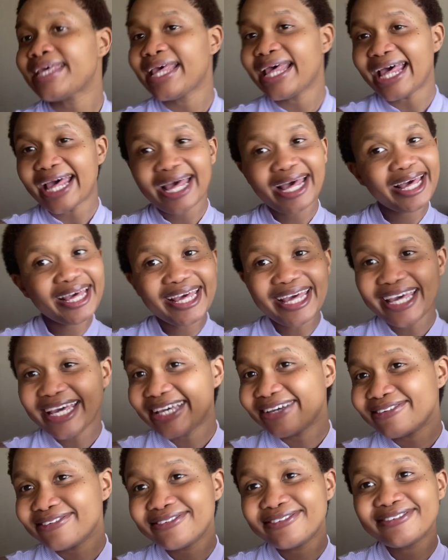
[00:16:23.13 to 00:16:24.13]
I
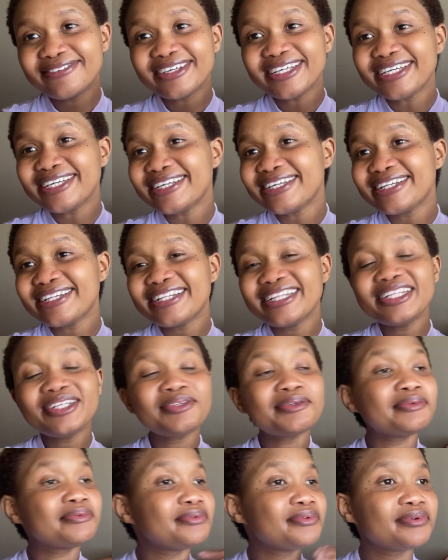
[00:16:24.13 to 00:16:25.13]
hate
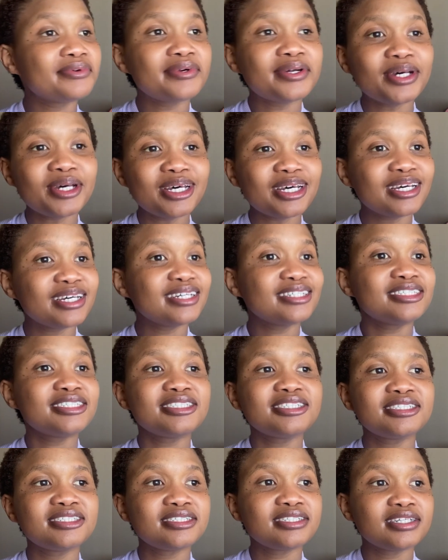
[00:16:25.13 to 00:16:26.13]
feeling
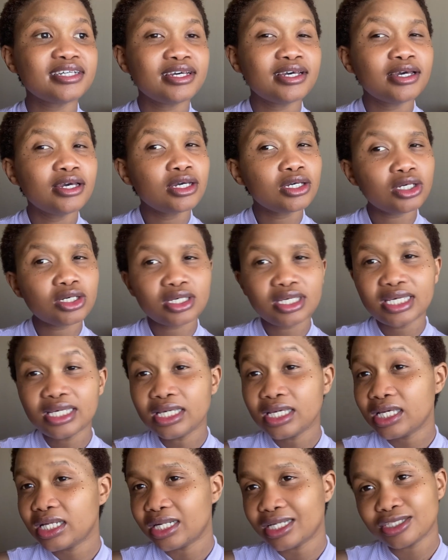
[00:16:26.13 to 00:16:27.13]
rushed.
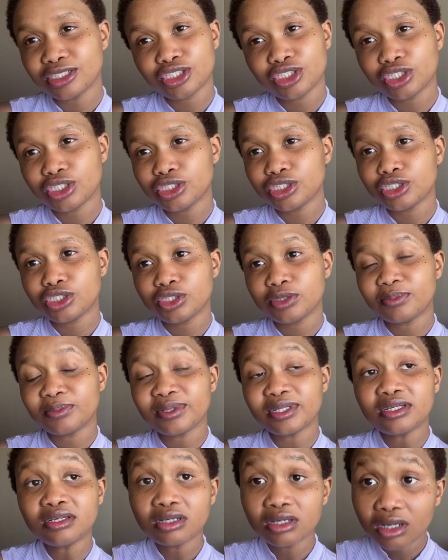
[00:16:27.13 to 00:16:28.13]
Can I just
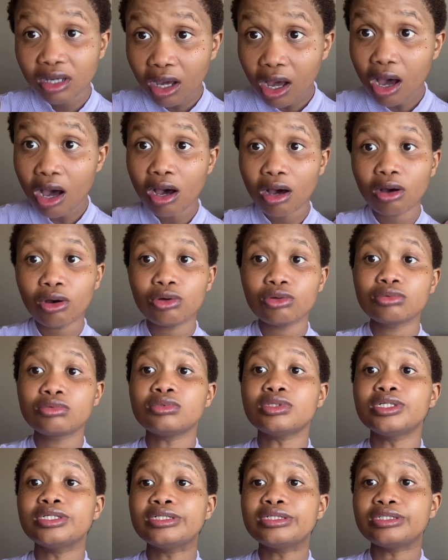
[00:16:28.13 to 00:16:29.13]
be
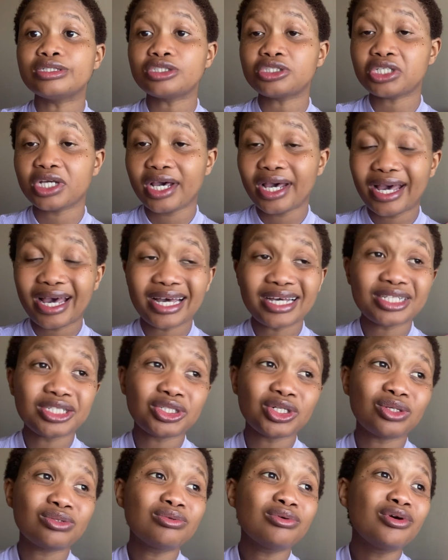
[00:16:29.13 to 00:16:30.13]
honest? I
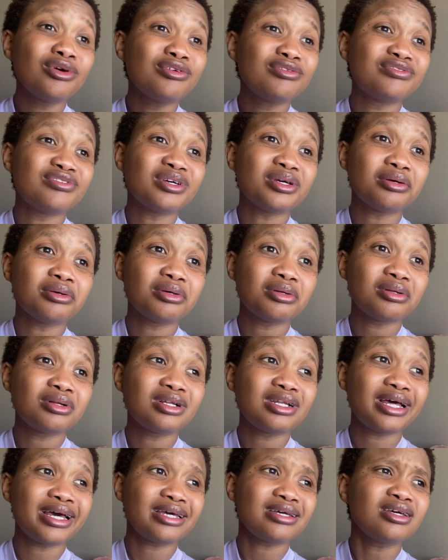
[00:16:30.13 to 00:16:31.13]
don't feel
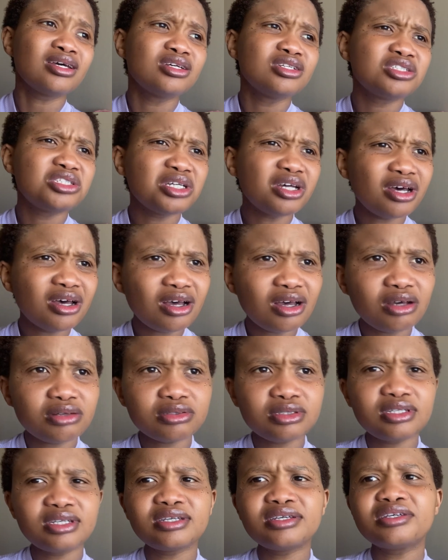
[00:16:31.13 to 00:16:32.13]
like
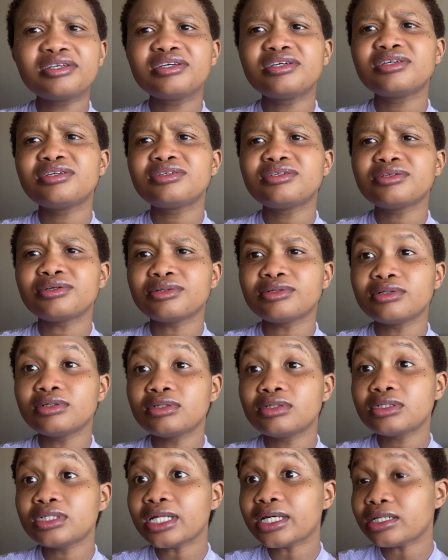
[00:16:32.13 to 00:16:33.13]
talking
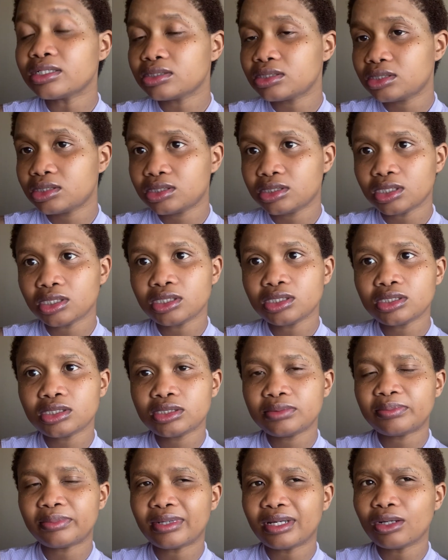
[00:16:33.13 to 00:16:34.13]
unless it's
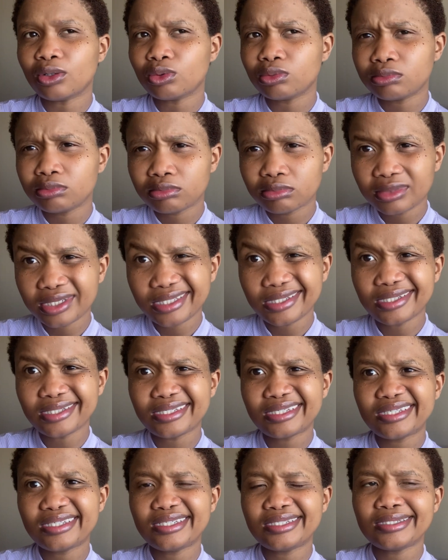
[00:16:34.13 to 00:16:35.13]
about
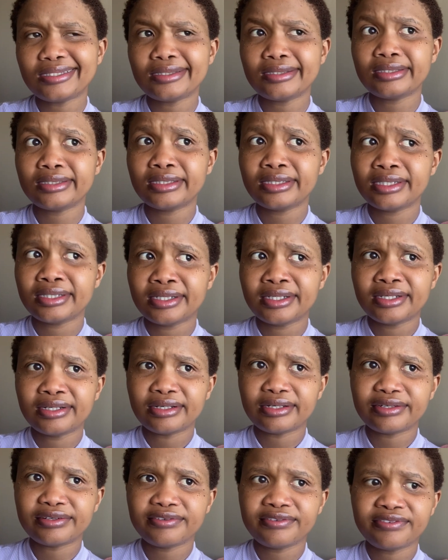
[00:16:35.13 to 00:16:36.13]
me
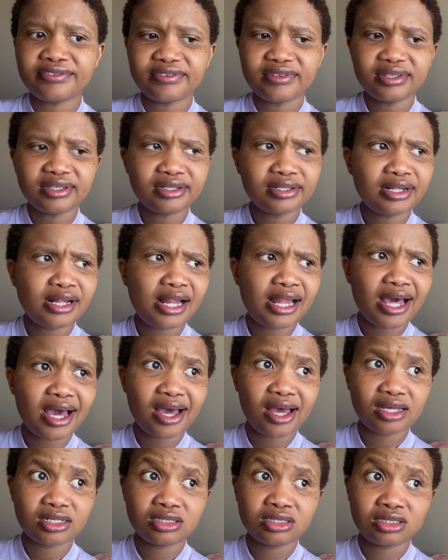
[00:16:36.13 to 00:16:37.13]
A
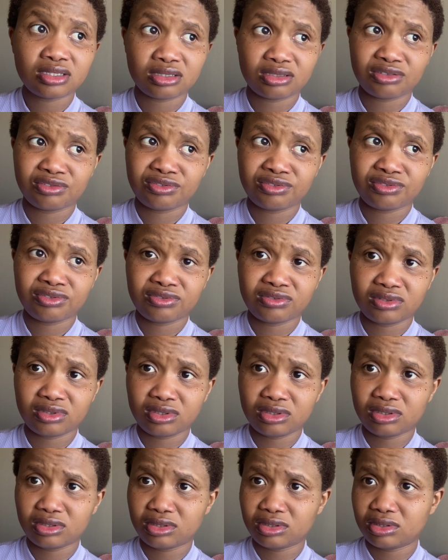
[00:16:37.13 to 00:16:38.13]

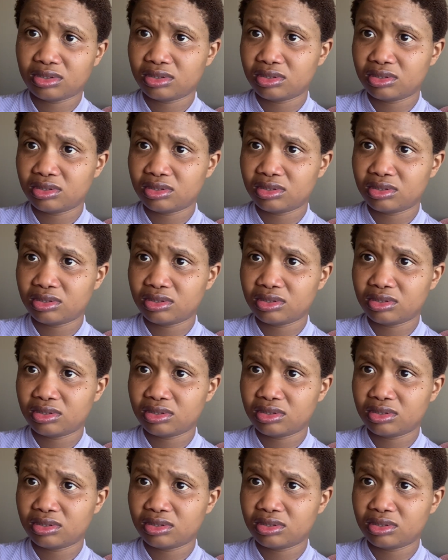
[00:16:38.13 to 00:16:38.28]
philosophy